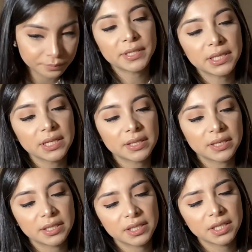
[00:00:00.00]
Stick,
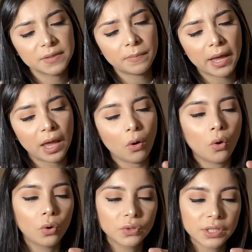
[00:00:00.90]
this is by
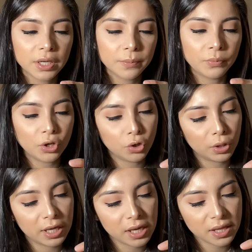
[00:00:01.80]
Ulta
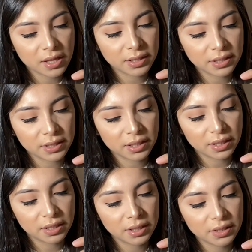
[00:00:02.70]
Beauty. This
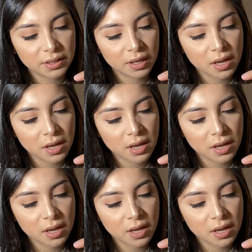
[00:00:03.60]
is